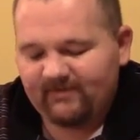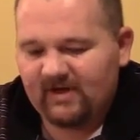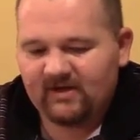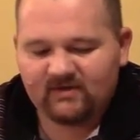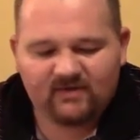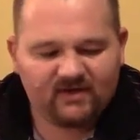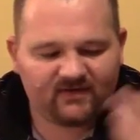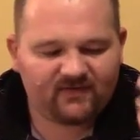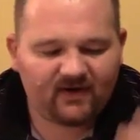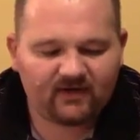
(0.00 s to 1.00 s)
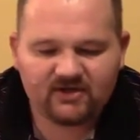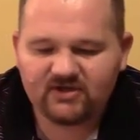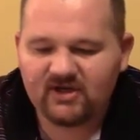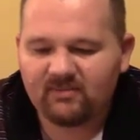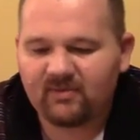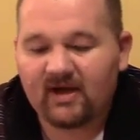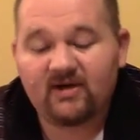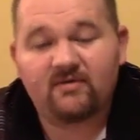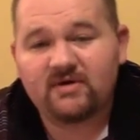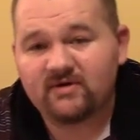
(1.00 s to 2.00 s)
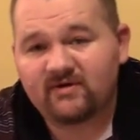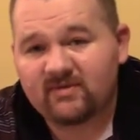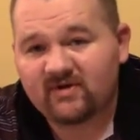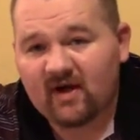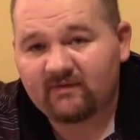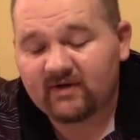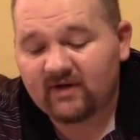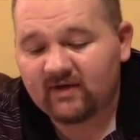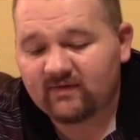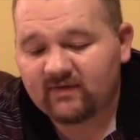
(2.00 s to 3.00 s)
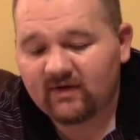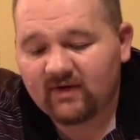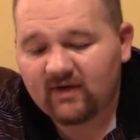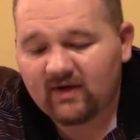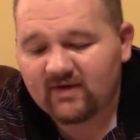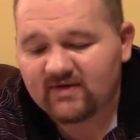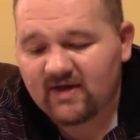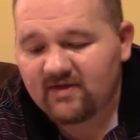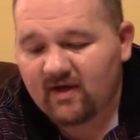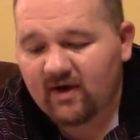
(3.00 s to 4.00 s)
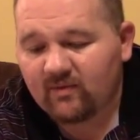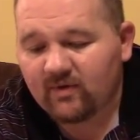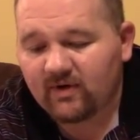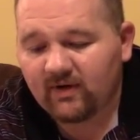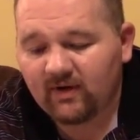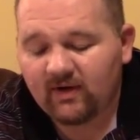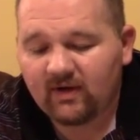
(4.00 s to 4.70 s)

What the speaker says: It's fairly cheap. I don't use them as often as I thought I would,